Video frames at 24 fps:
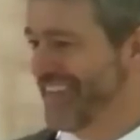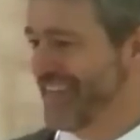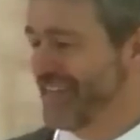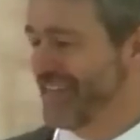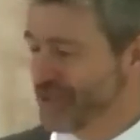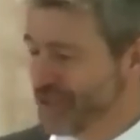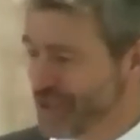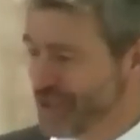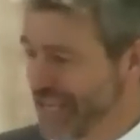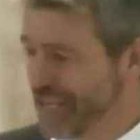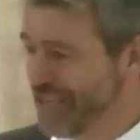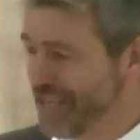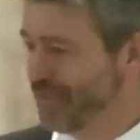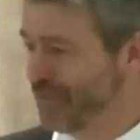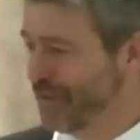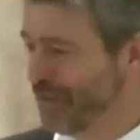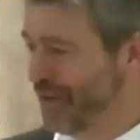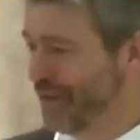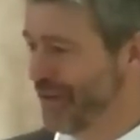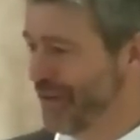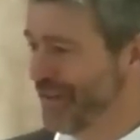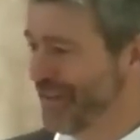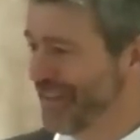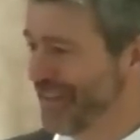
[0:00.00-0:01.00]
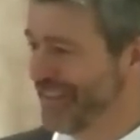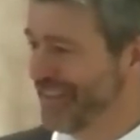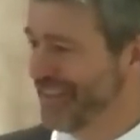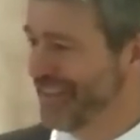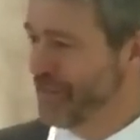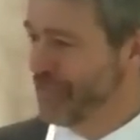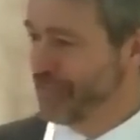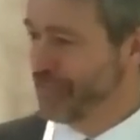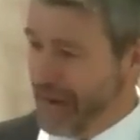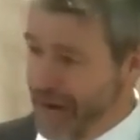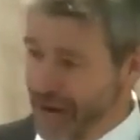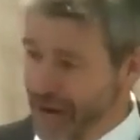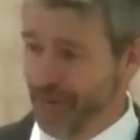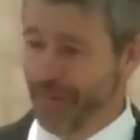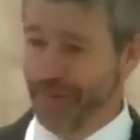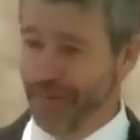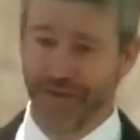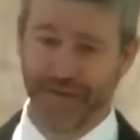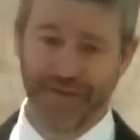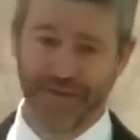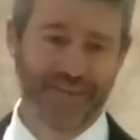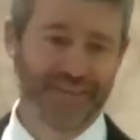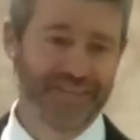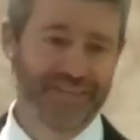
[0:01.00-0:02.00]
and Savior.
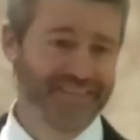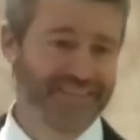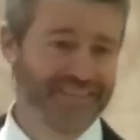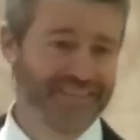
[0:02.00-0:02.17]
Power.